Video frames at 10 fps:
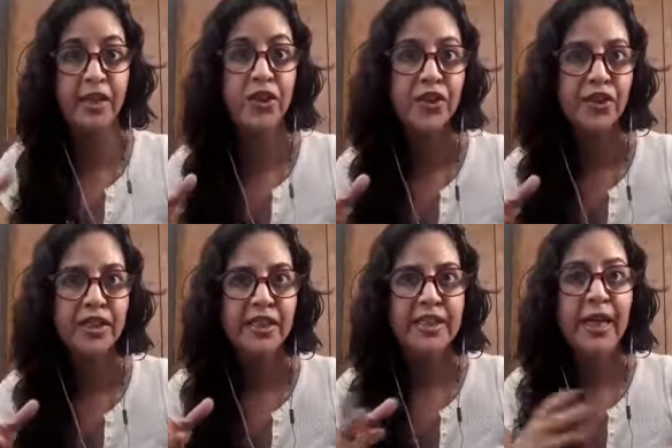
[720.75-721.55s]
health.
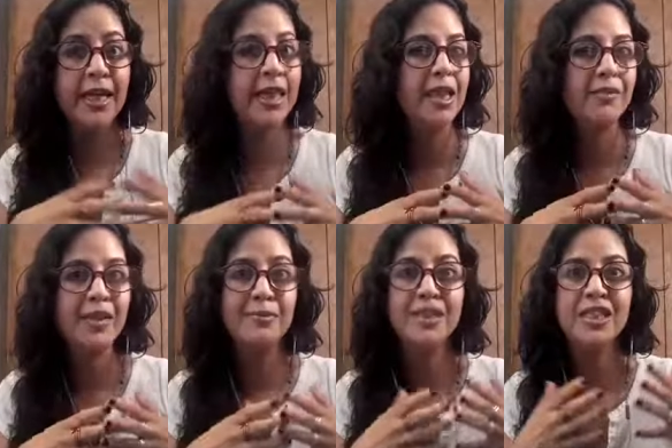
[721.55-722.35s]
I love
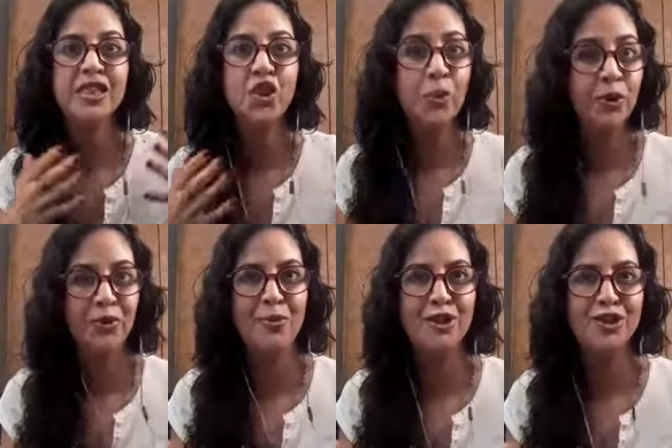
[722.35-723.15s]
him so
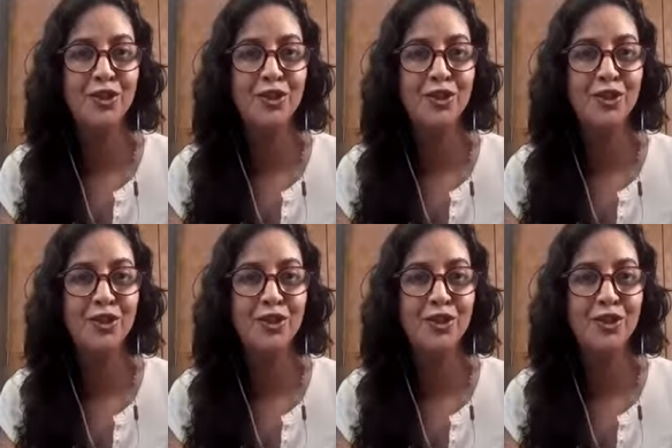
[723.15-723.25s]
very much.